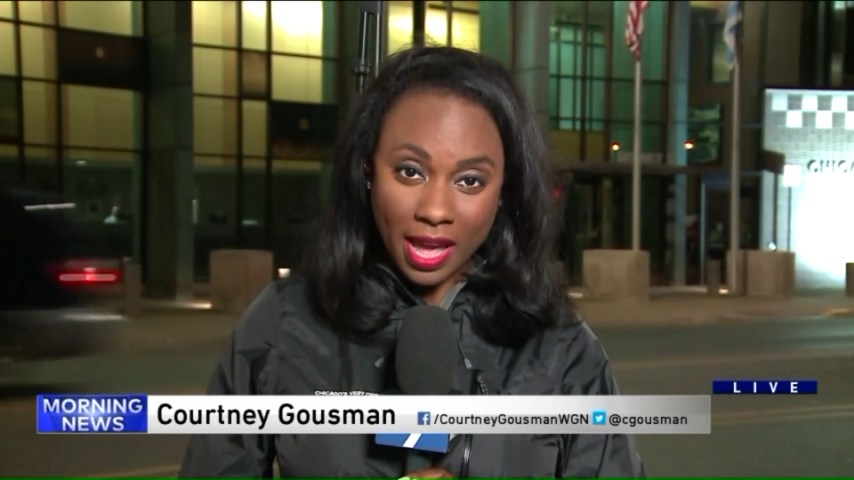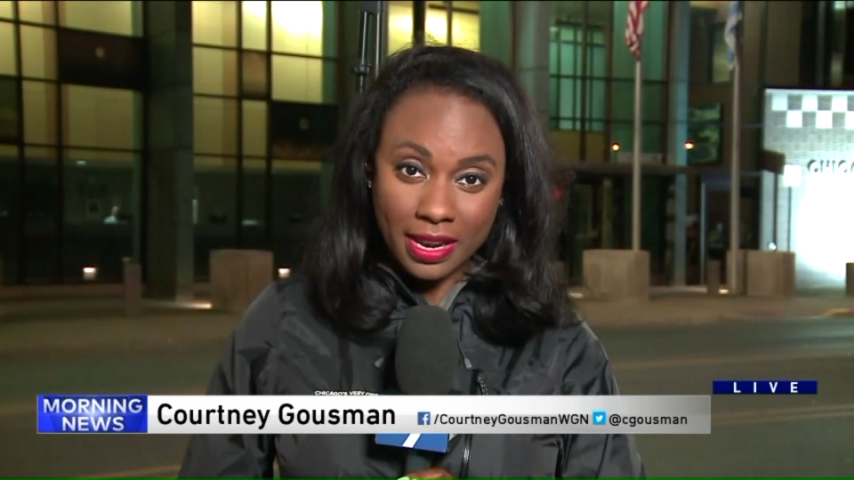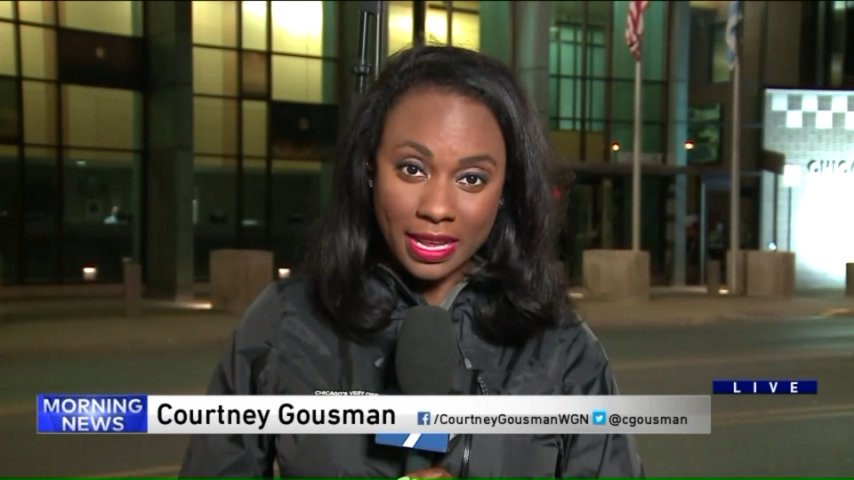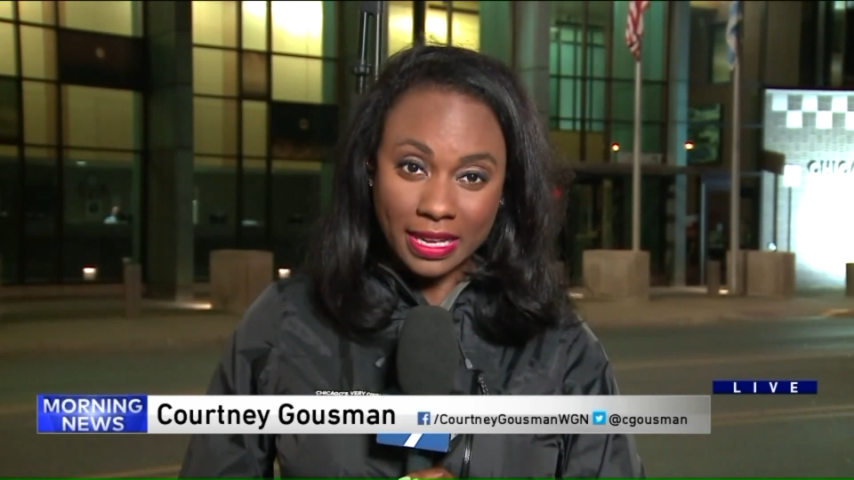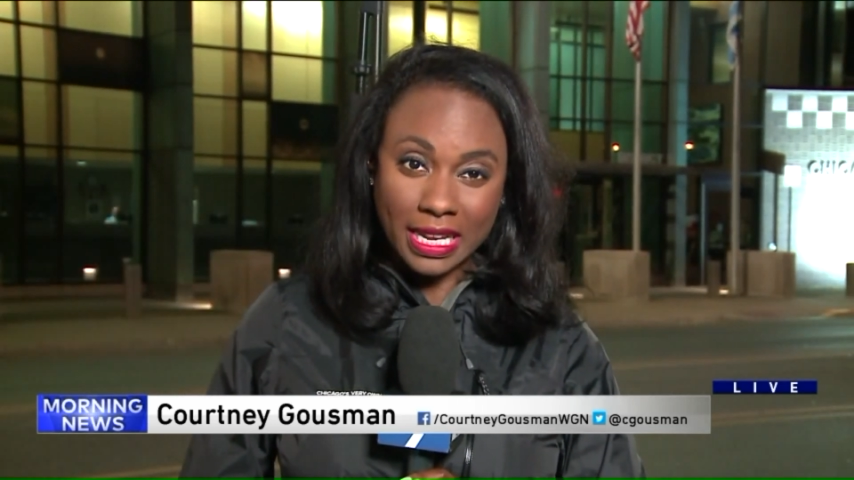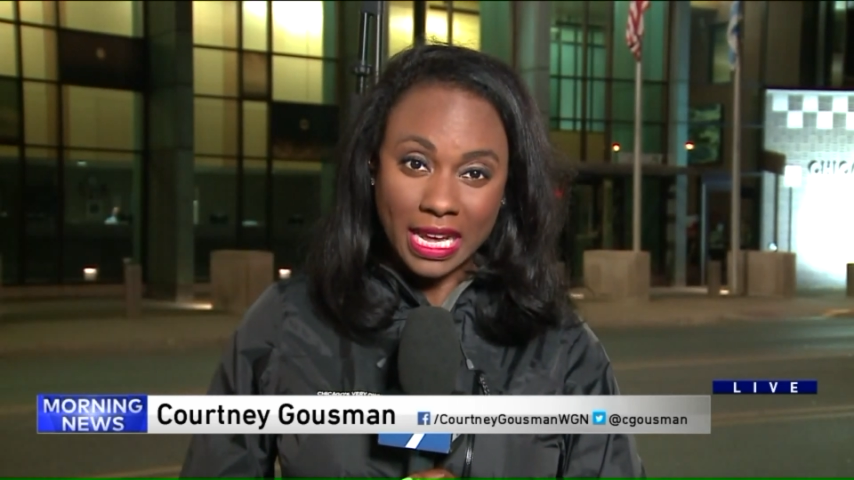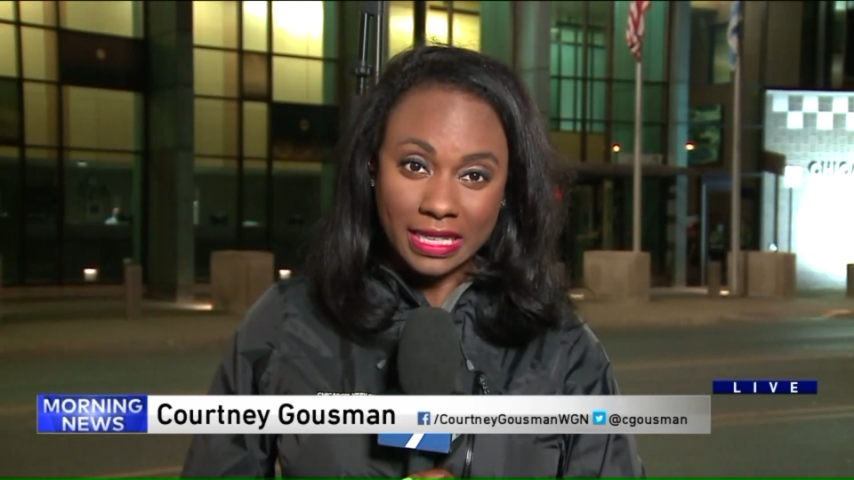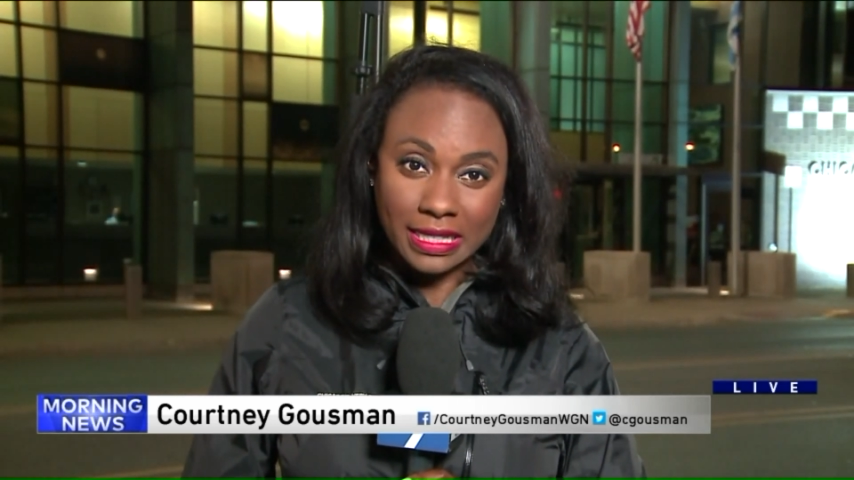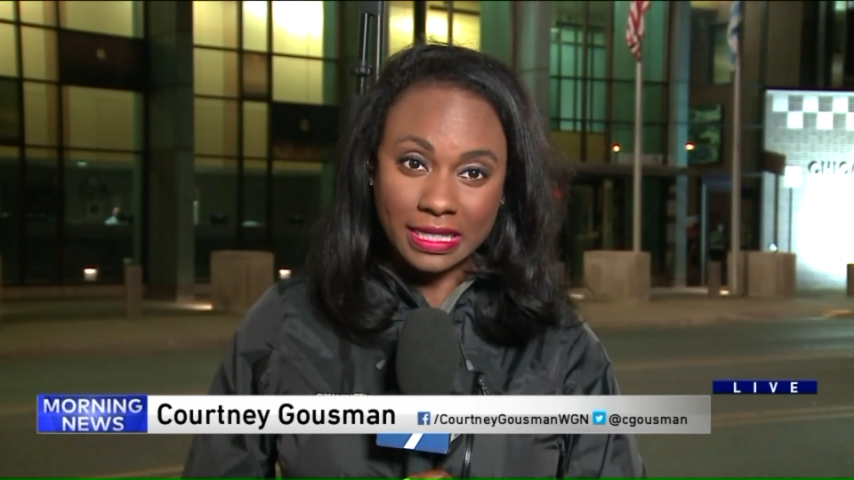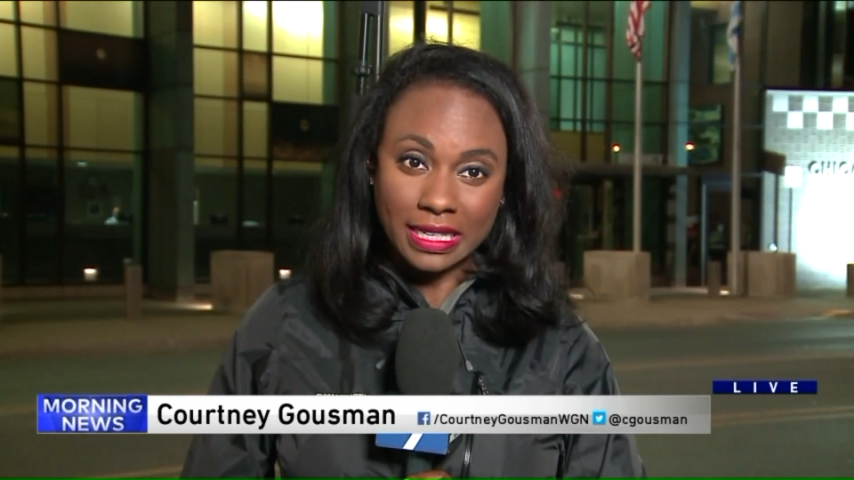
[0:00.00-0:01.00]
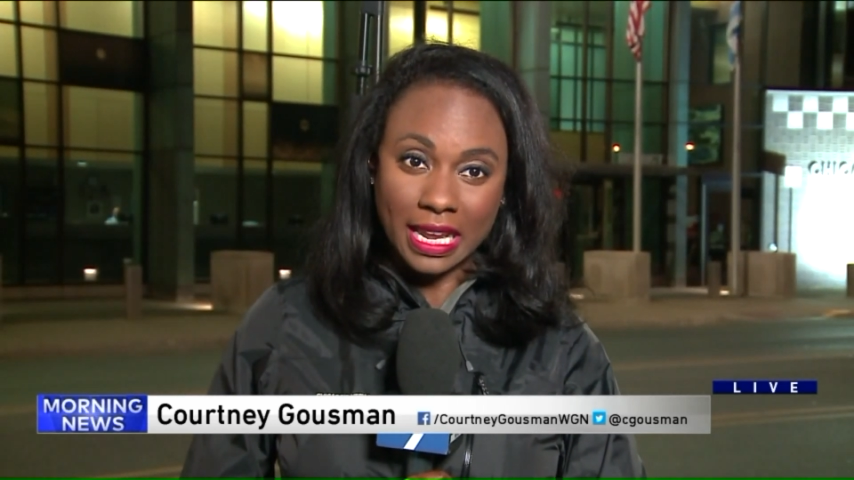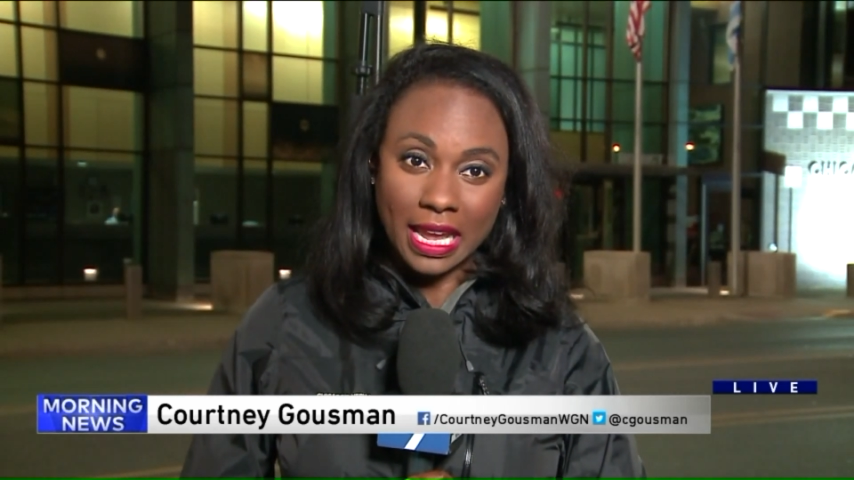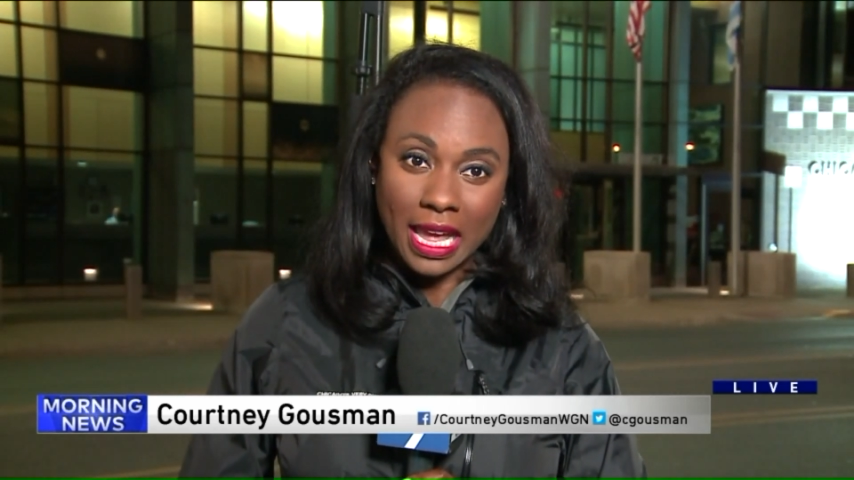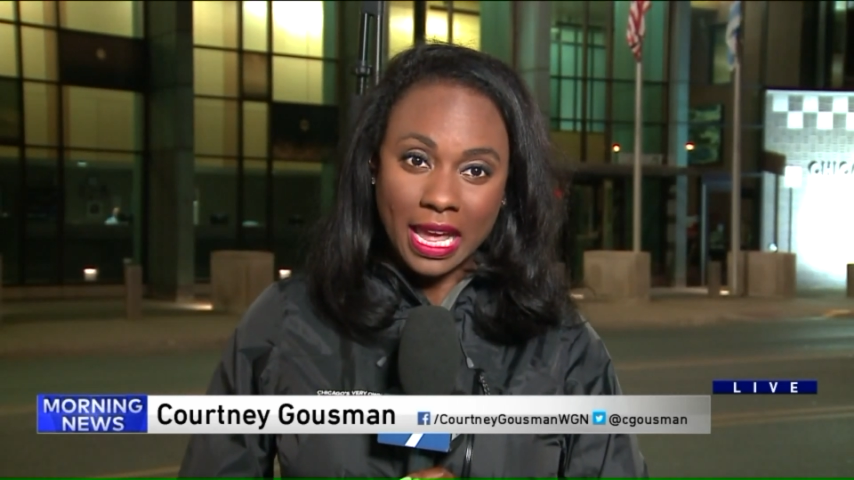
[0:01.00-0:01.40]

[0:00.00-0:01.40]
not in custody.